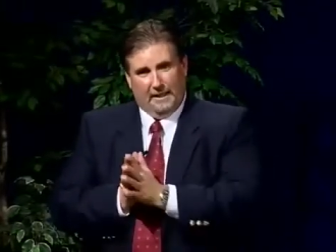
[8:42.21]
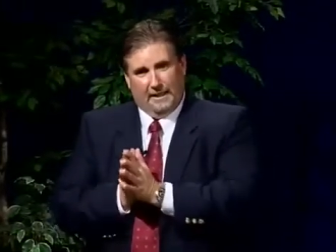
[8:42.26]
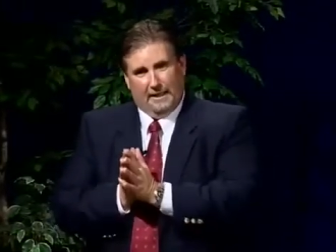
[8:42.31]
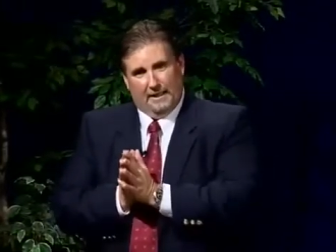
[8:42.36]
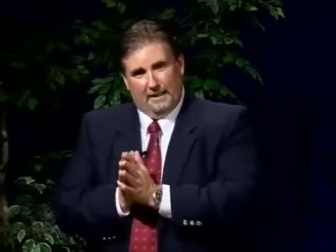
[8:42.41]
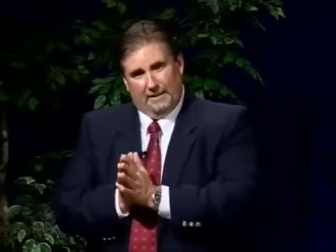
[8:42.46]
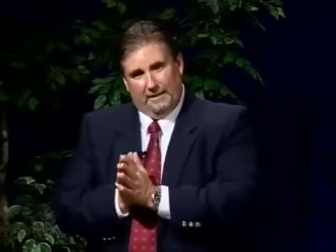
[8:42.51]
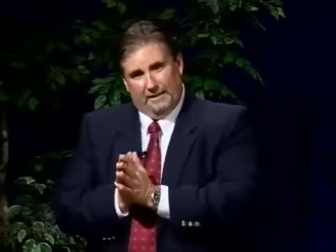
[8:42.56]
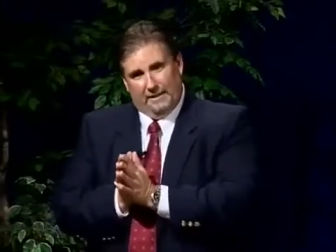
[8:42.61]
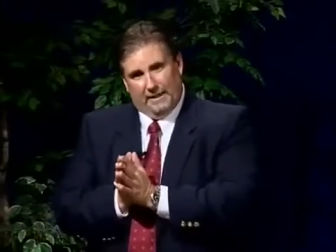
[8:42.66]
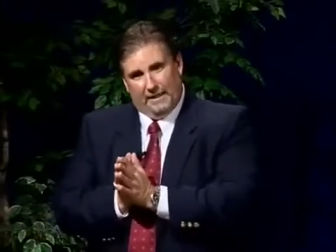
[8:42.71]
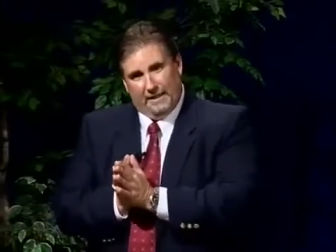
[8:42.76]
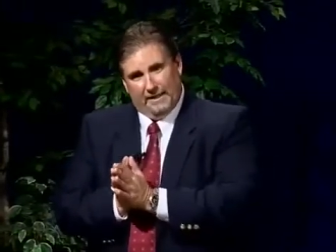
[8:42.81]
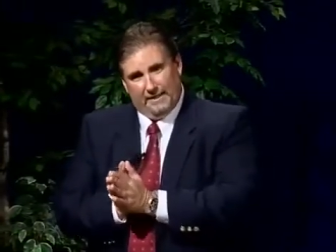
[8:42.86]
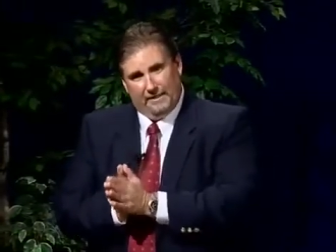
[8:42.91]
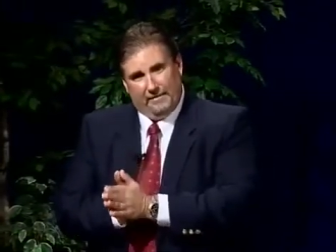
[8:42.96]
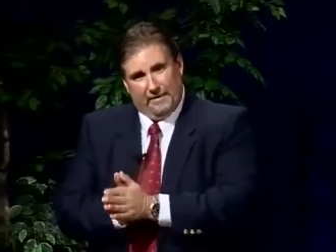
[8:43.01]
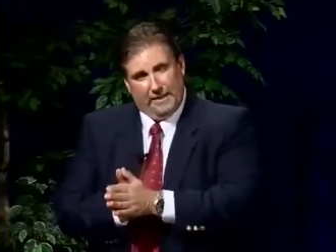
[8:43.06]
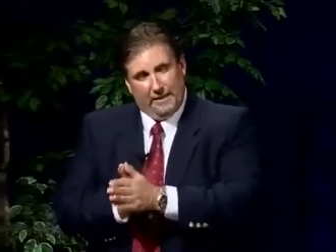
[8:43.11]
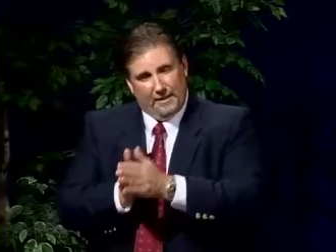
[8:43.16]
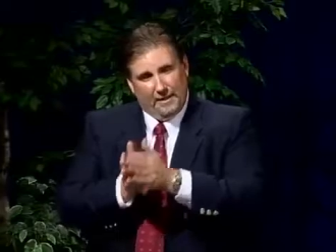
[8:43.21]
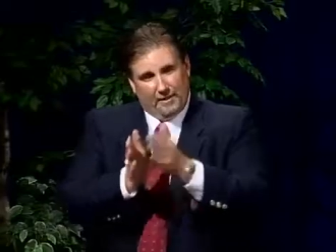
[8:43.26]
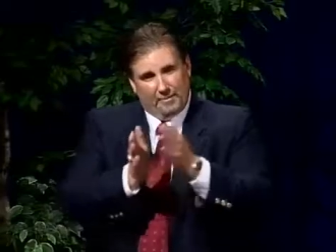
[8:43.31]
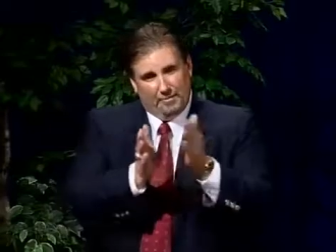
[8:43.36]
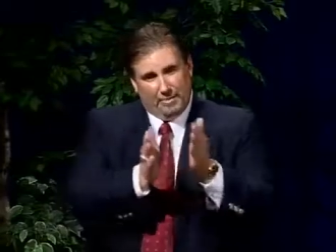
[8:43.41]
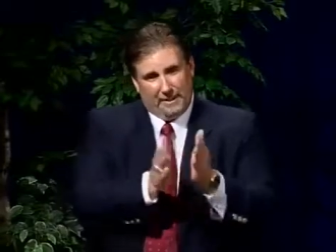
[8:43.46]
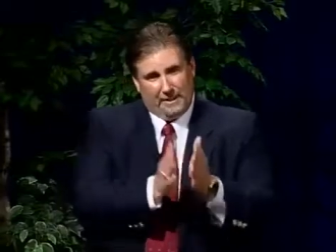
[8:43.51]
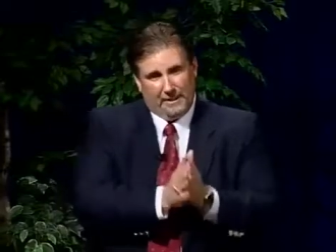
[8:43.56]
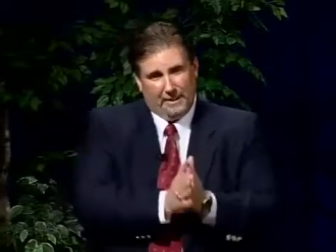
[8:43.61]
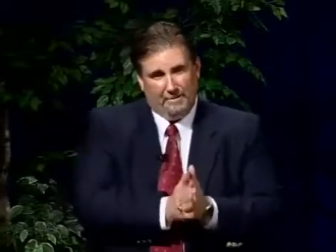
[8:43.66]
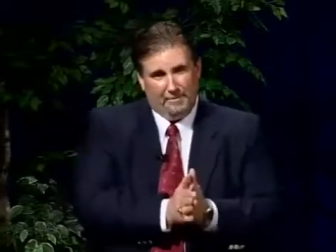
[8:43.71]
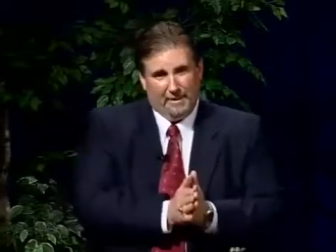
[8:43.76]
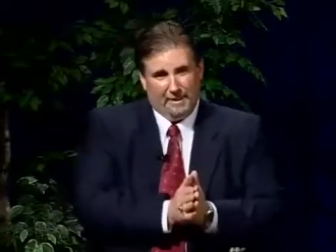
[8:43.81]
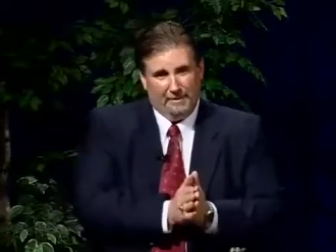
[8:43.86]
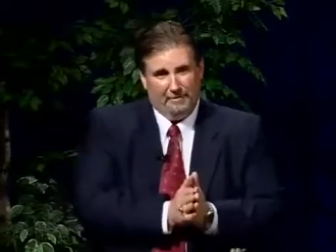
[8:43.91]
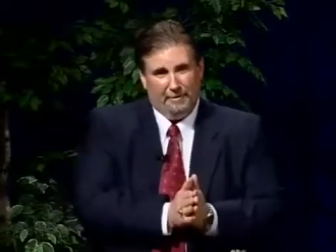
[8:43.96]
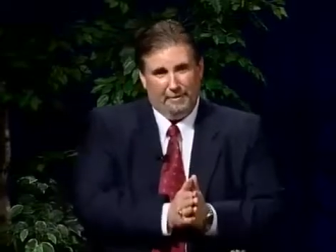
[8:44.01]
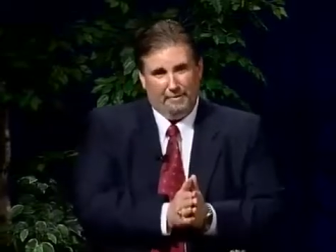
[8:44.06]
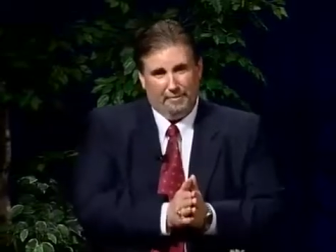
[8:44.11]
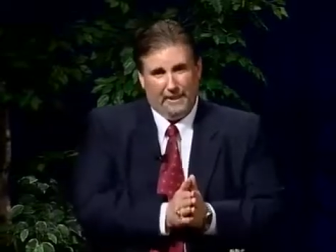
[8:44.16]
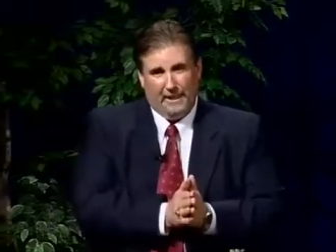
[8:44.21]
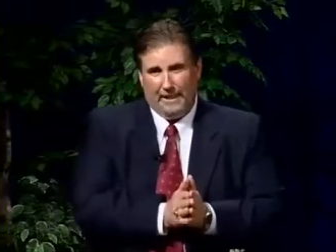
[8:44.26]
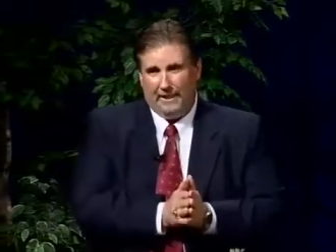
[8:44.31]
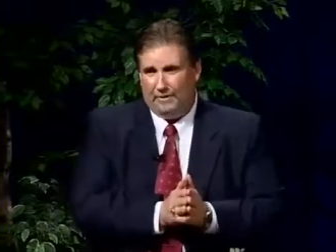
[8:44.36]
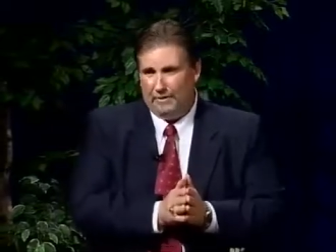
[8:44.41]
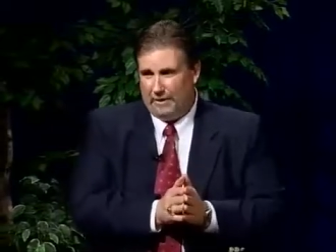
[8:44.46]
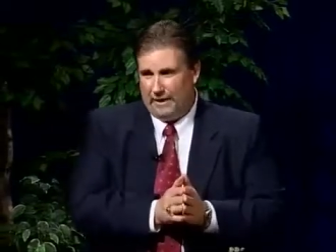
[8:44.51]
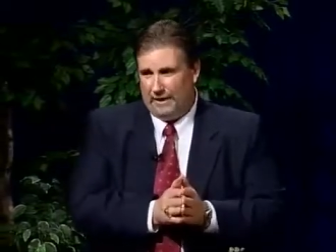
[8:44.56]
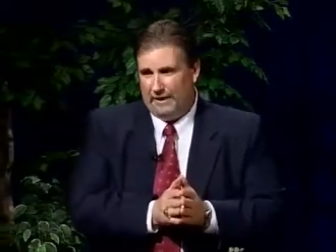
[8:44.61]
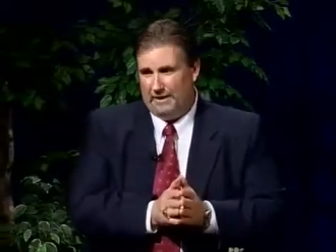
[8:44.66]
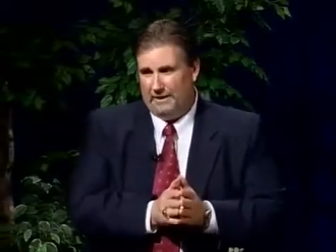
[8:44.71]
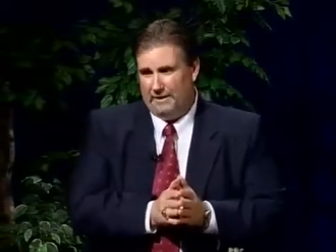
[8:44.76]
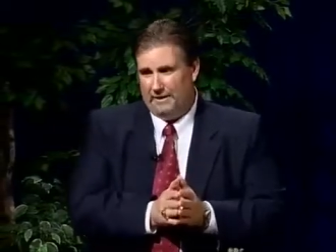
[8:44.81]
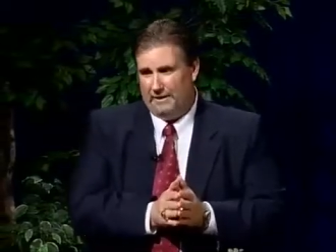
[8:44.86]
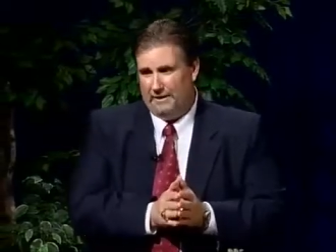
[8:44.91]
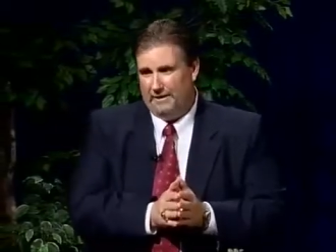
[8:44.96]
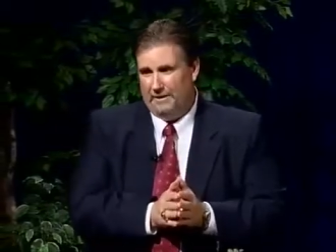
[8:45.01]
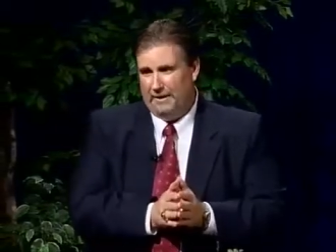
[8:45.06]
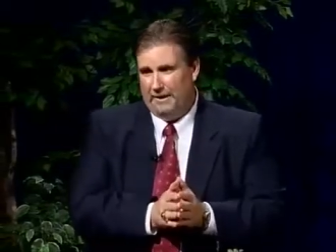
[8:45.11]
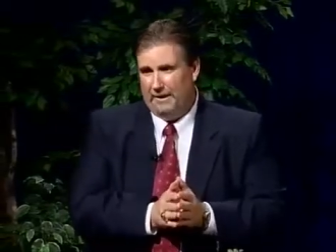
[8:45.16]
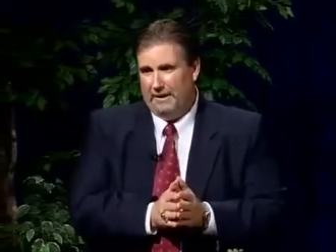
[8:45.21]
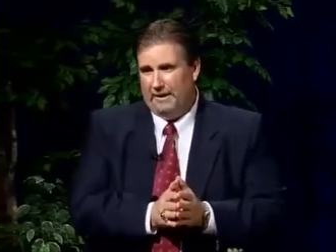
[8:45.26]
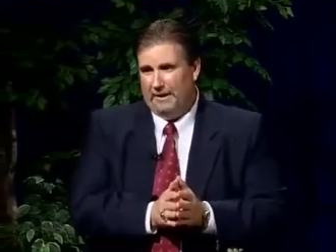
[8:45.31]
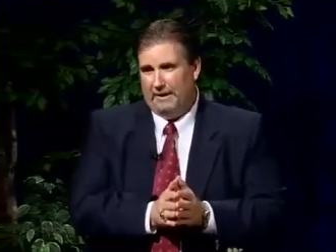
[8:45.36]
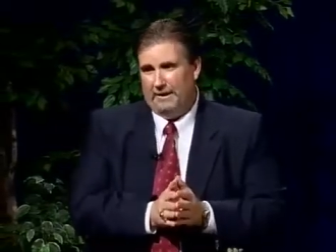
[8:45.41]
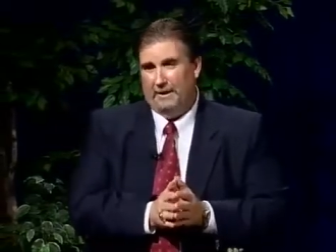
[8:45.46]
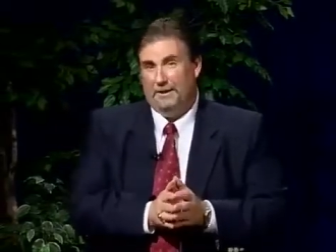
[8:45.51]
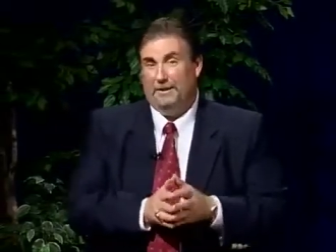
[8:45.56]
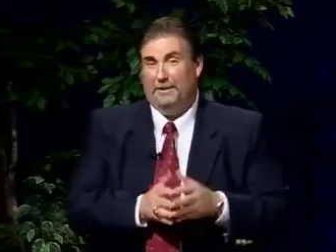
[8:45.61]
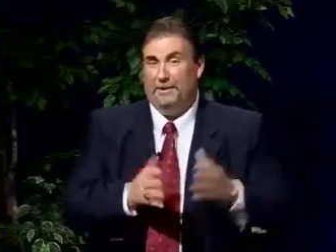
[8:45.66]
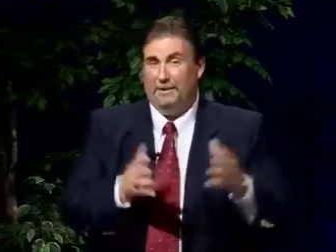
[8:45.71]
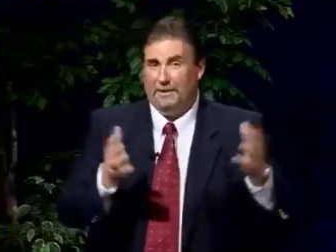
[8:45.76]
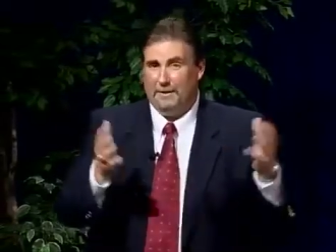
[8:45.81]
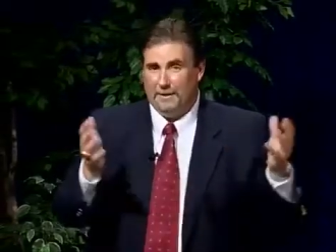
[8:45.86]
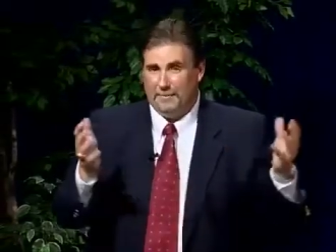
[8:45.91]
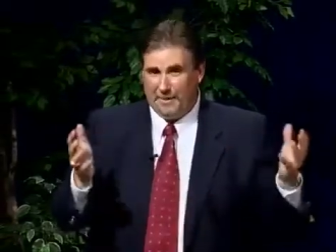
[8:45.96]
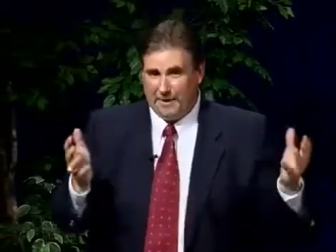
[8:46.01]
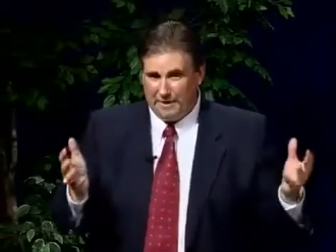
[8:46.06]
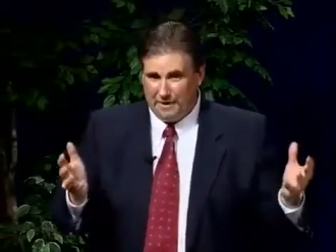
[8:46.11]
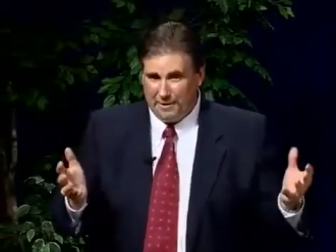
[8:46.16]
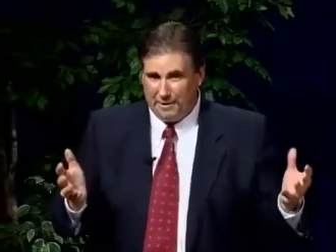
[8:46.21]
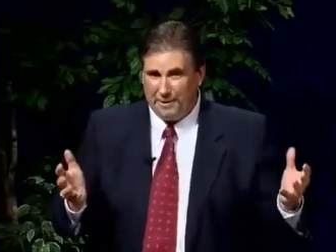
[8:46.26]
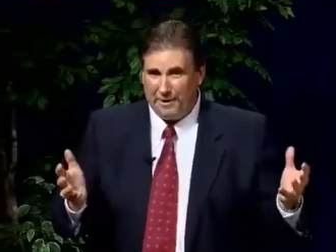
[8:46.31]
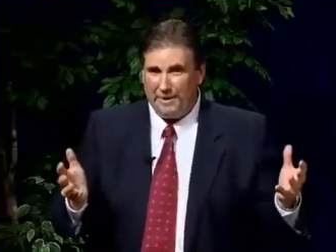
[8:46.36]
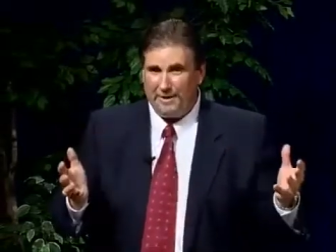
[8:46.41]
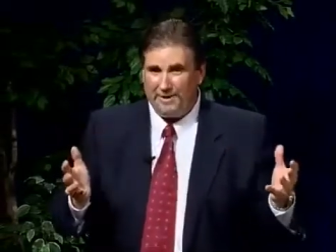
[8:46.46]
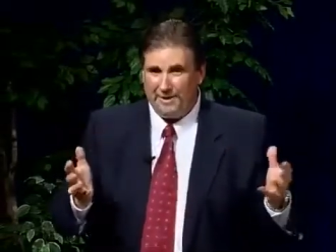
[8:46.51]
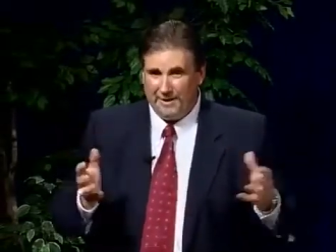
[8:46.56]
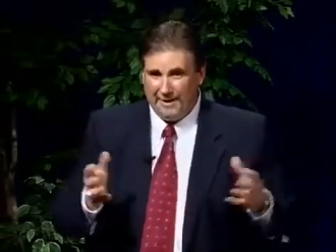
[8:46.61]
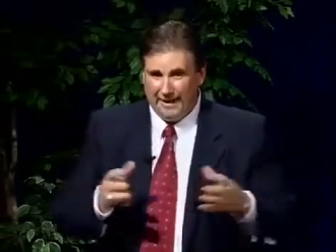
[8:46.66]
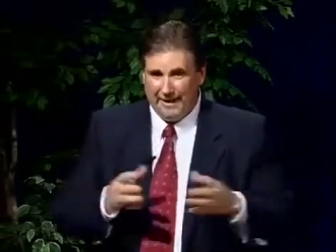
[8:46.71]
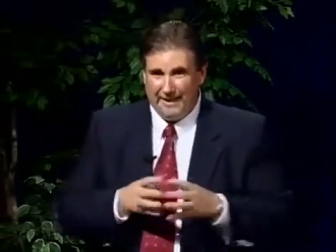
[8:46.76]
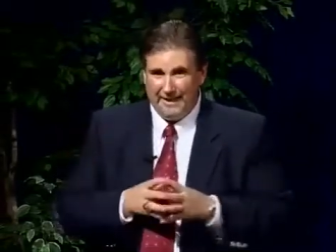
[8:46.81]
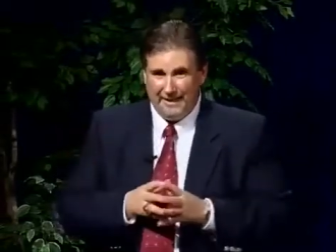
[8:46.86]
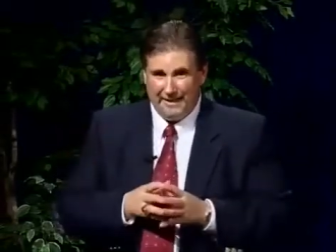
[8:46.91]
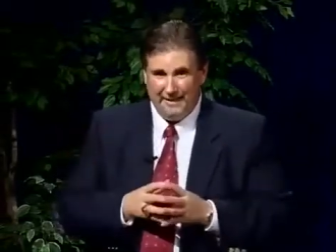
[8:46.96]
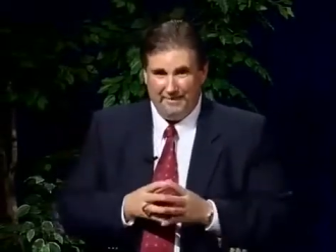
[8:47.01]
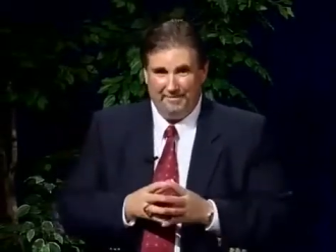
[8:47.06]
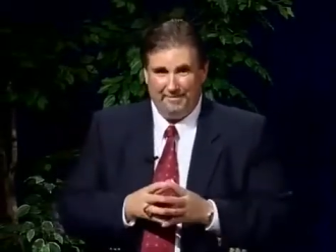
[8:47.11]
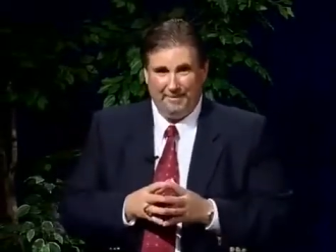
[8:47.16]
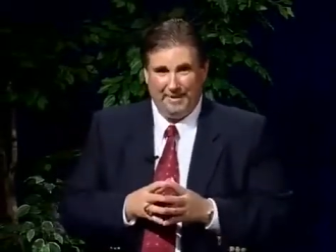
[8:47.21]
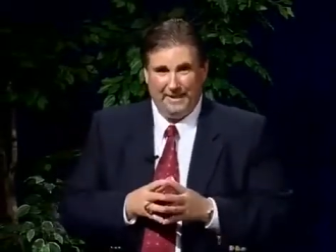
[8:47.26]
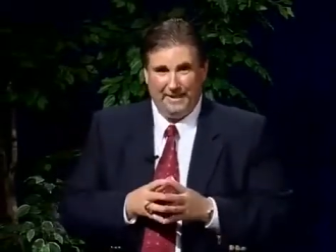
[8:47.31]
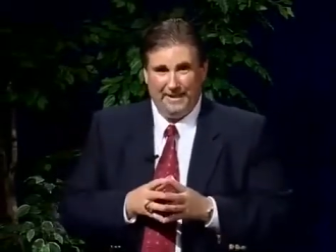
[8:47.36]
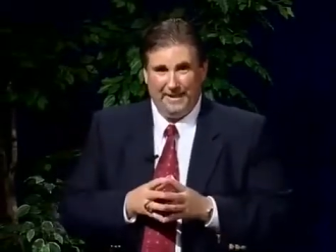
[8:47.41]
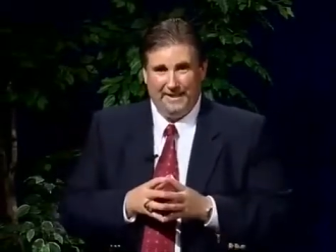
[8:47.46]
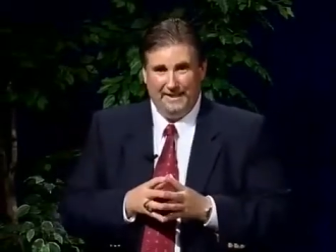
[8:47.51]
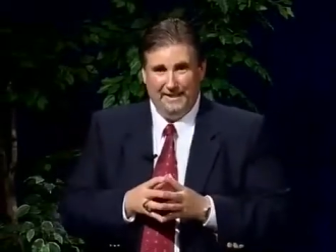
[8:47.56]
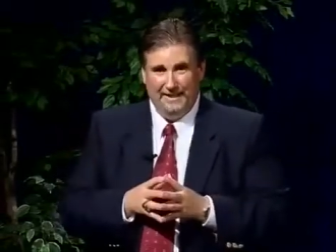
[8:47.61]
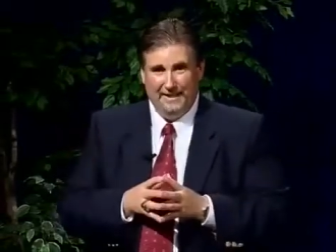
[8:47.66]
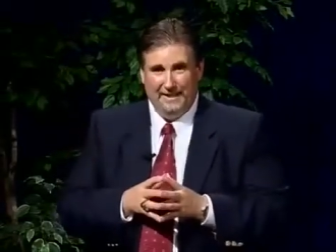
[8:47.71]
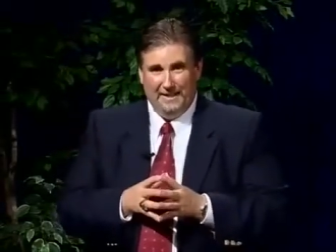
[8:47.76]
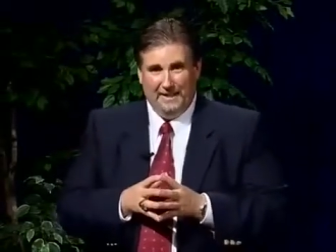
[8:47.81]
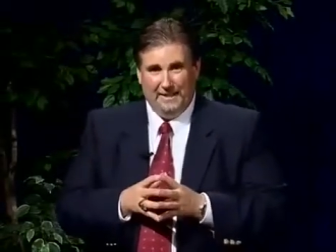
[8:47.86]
And you guys, if they don't pick up the info pack, what do? You turn them into a client, okay?